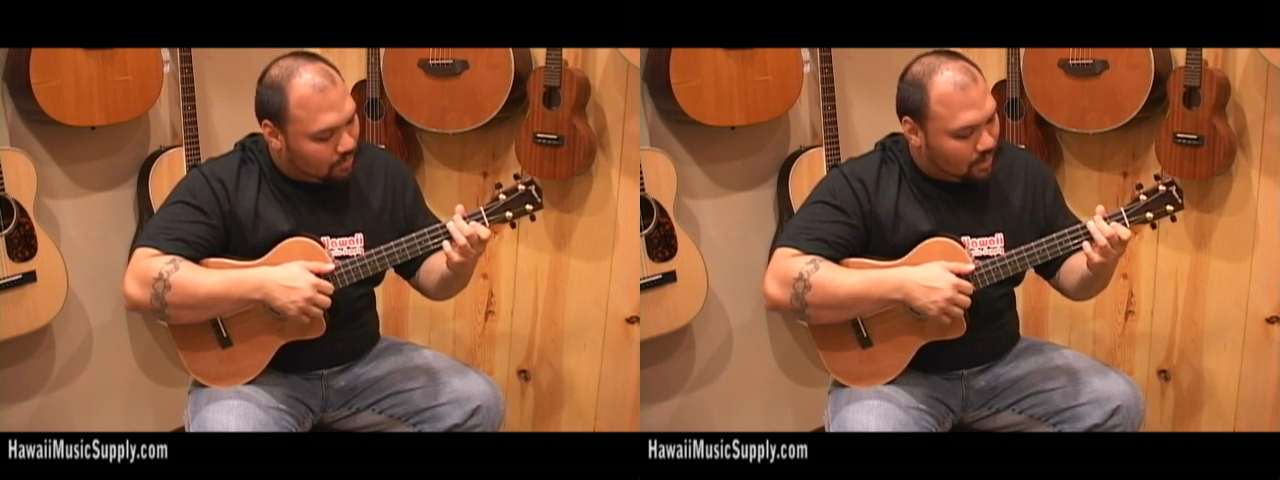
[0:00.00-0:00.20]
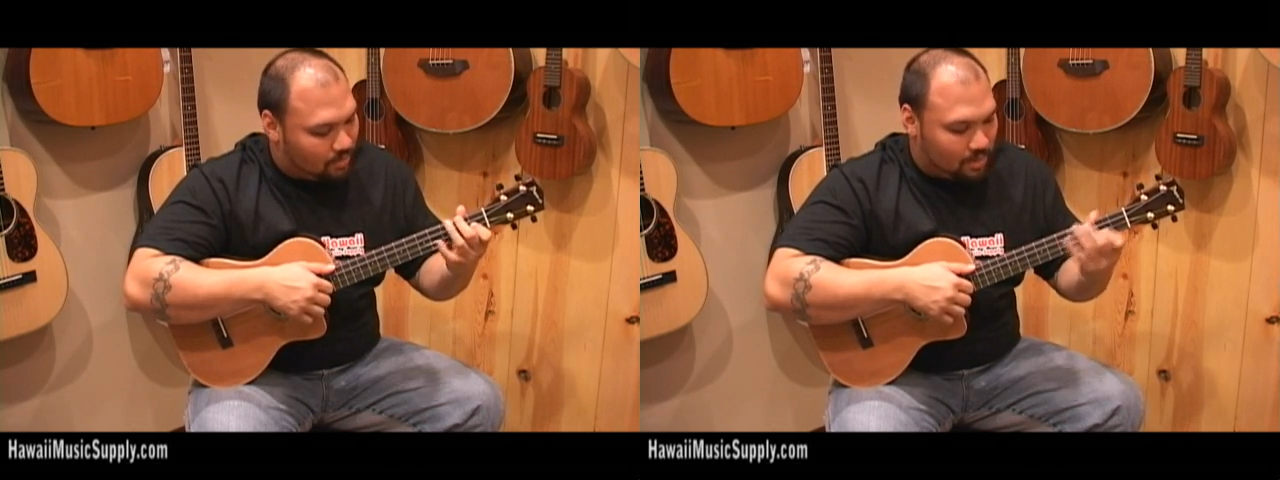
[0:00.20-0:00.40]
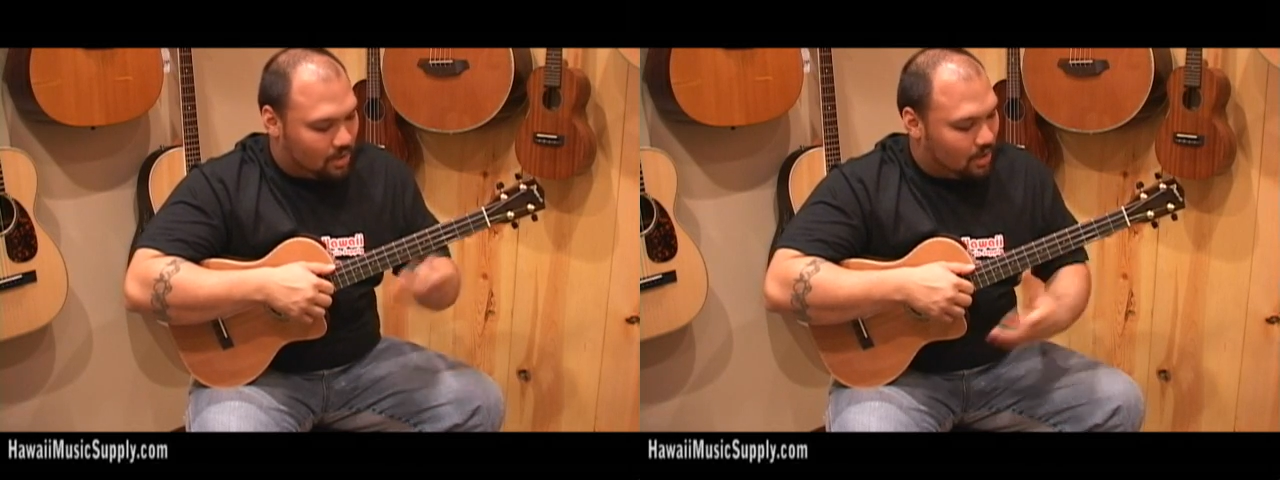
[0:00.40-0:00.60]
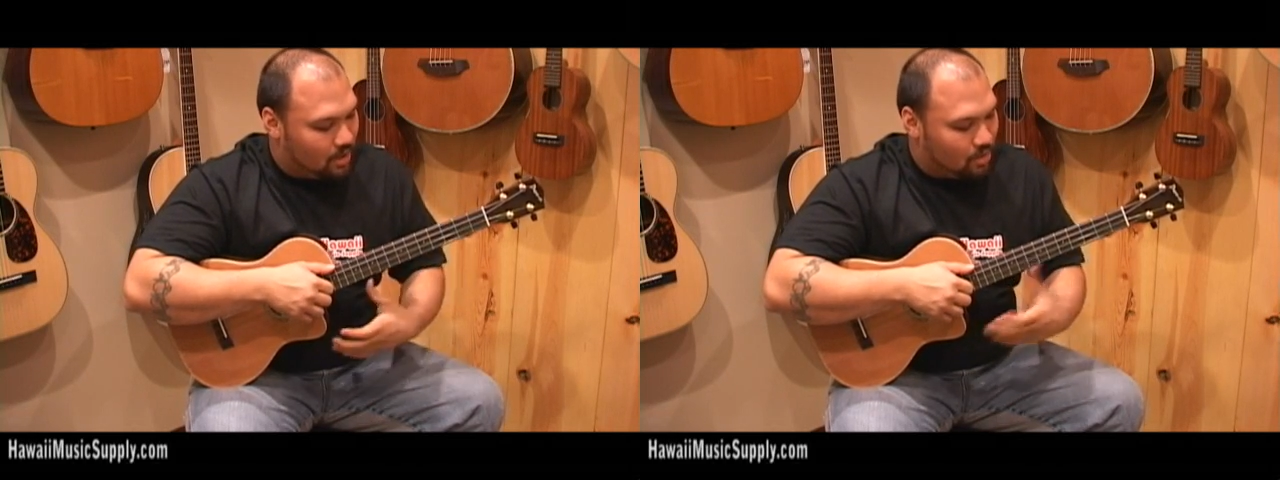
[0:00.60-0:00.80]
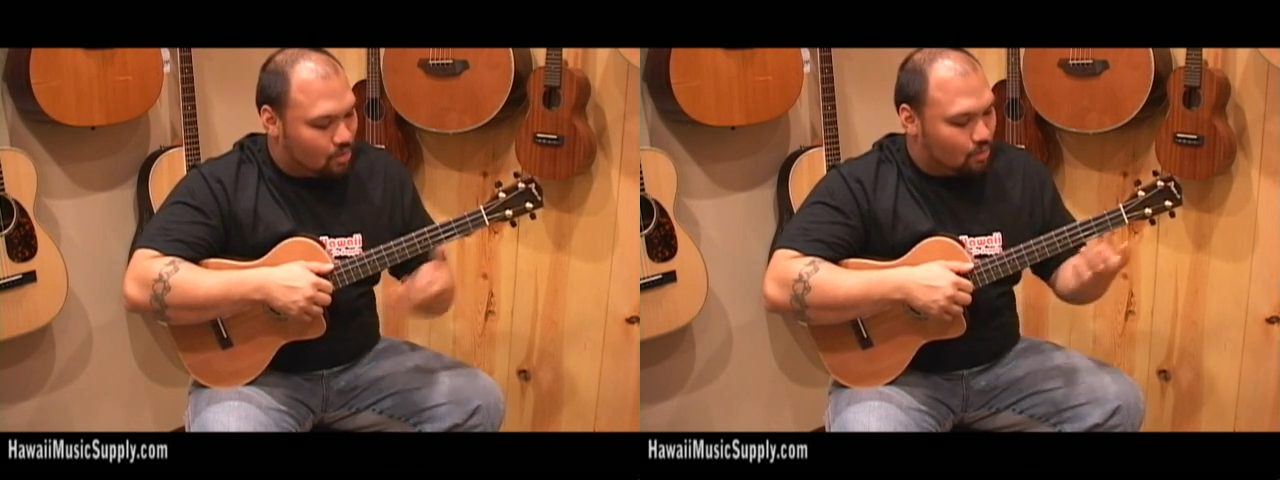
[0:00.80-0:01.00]
And you can get
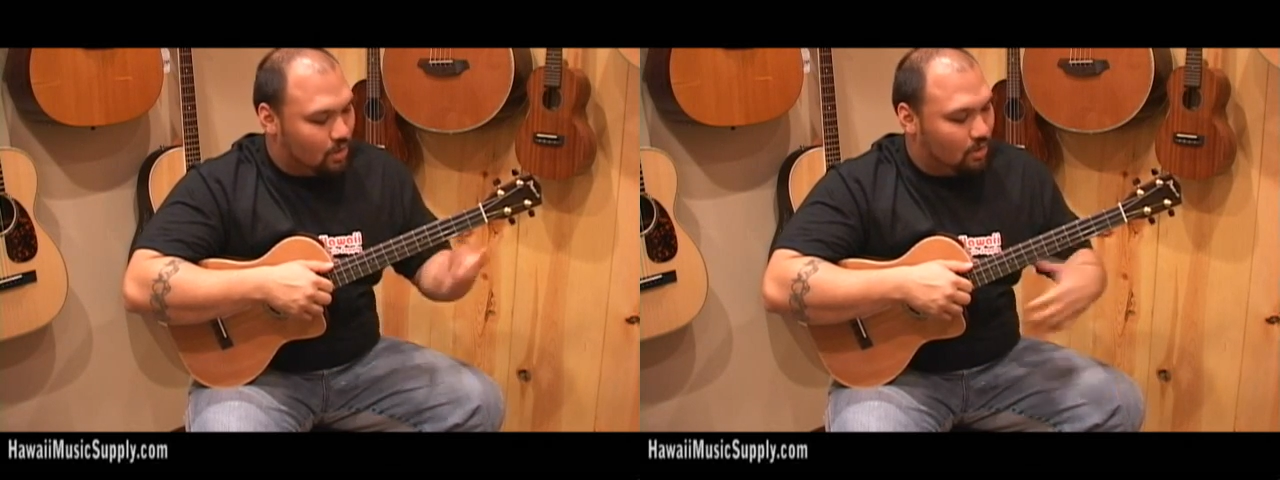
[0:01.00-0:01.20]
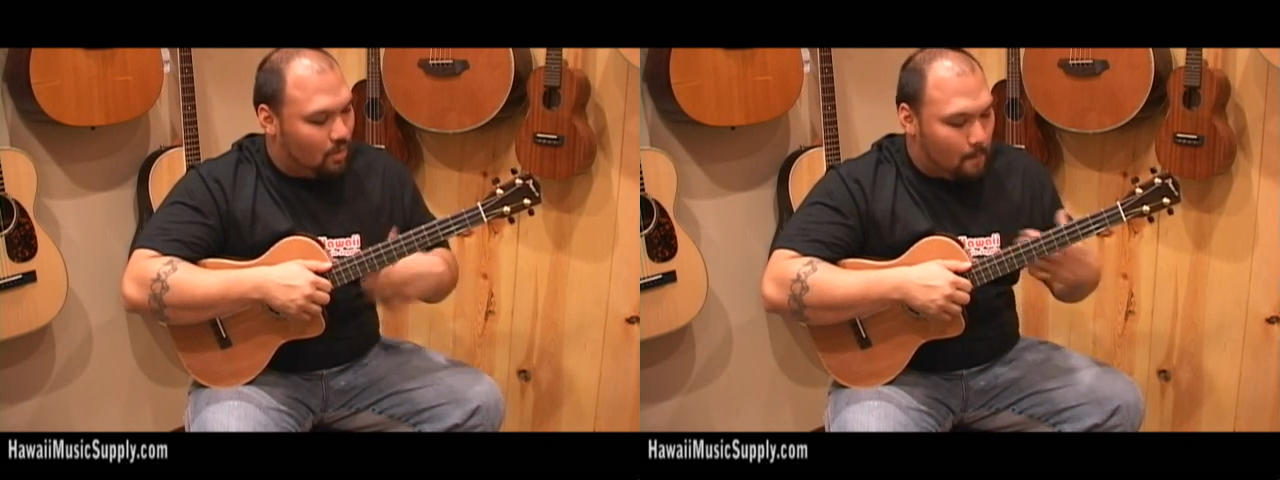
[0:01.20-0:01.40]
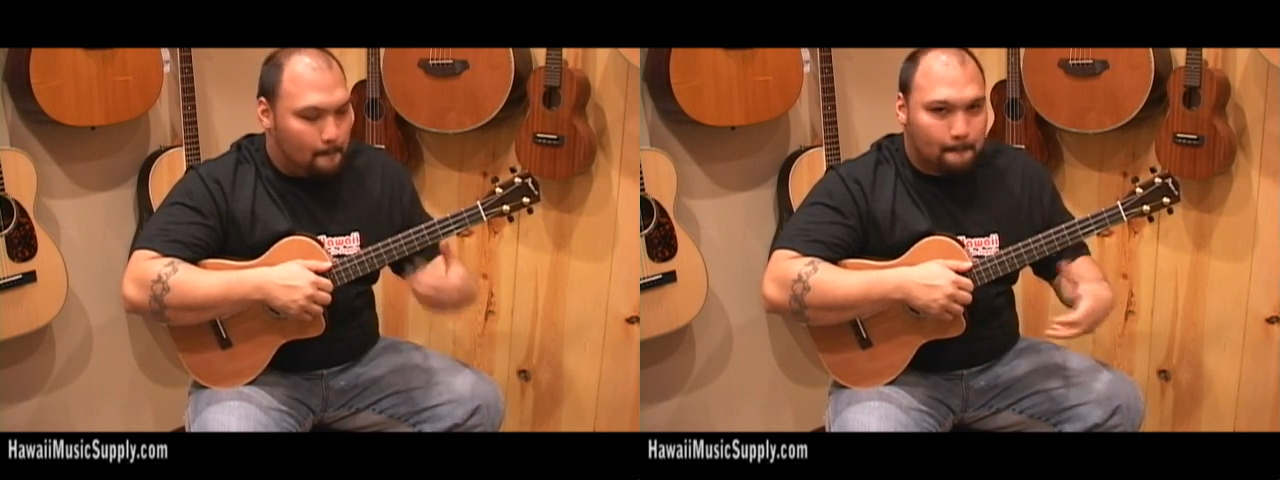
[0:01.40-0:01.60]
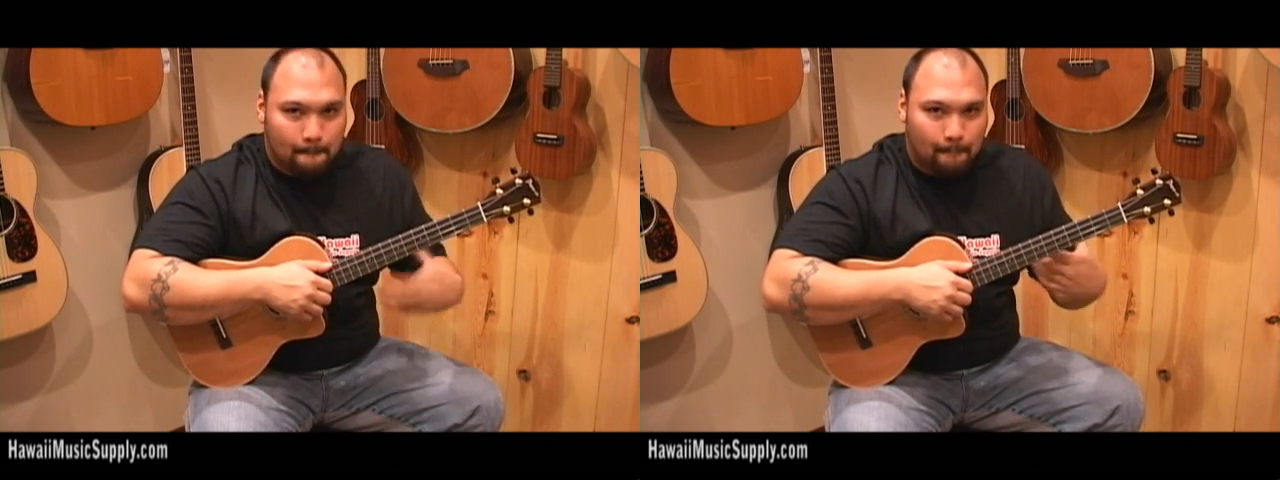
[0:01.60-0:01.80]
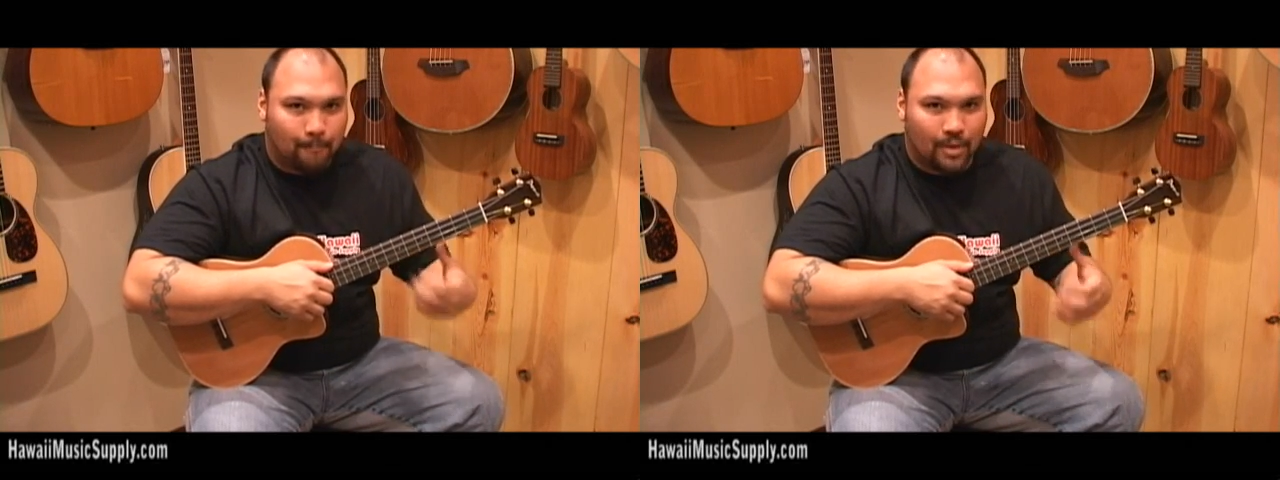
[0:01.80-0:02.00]
those real
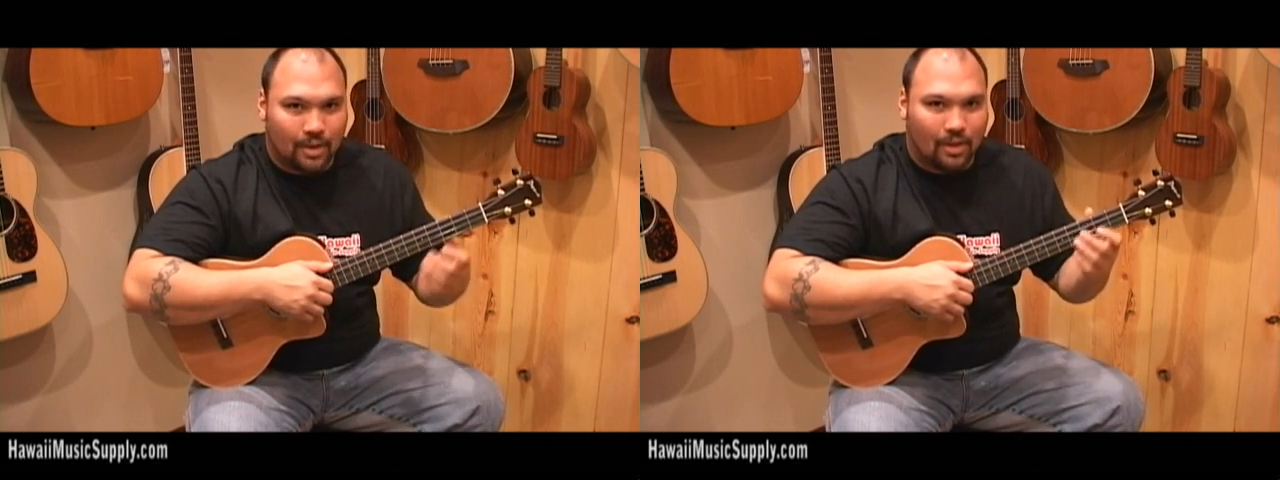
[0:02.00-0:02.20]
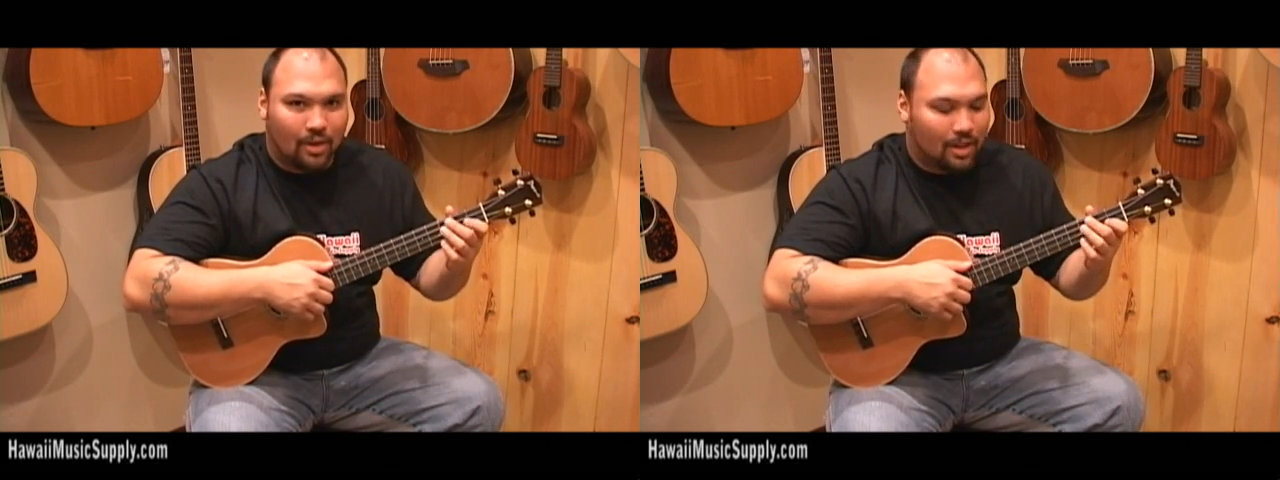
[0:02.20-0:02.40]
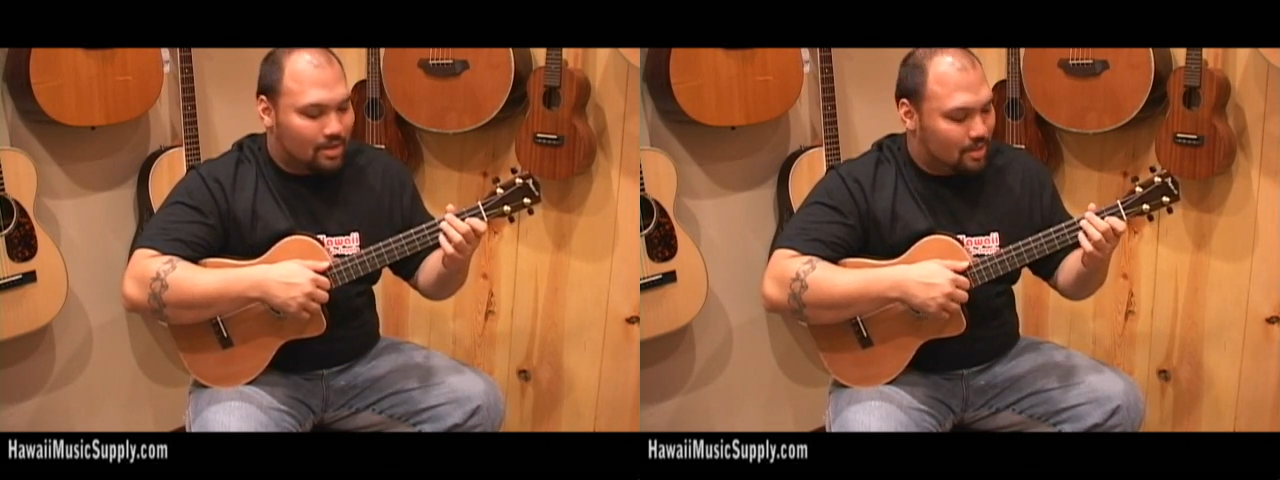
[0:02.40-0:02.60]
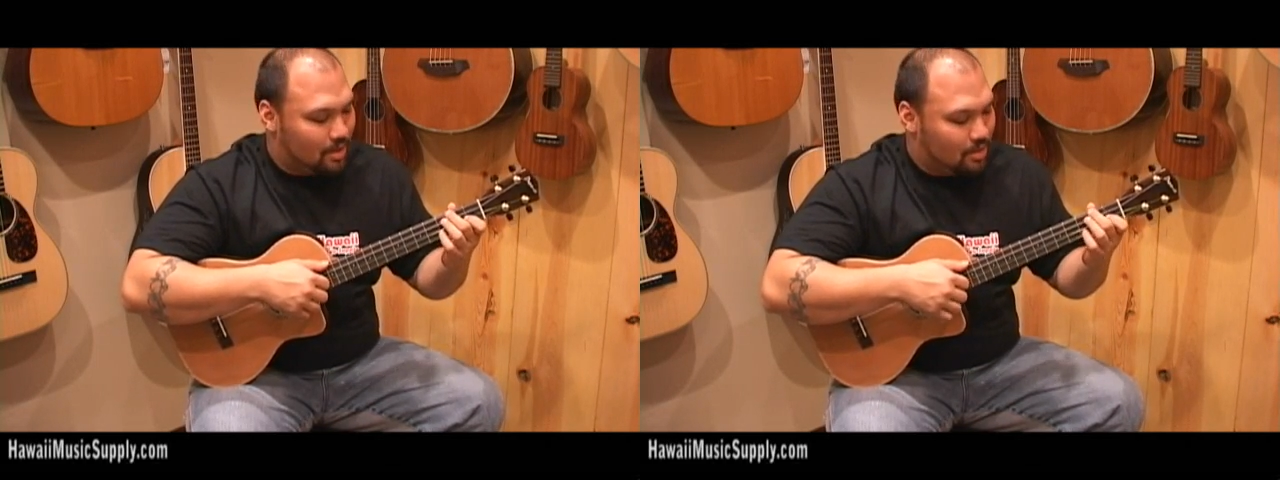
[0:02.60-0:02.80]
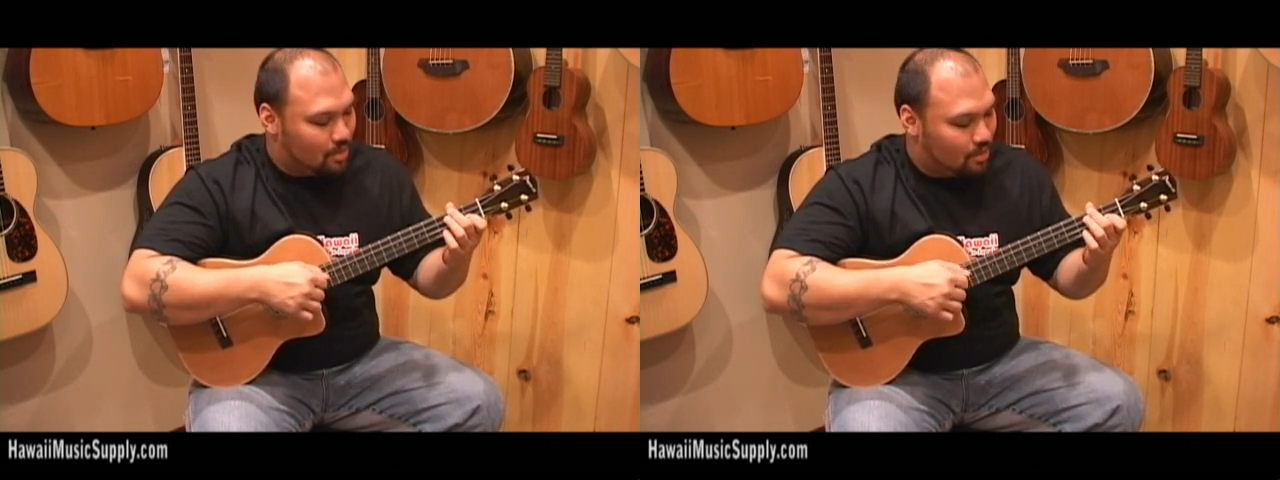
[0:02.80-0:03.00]
guitar-like sounds.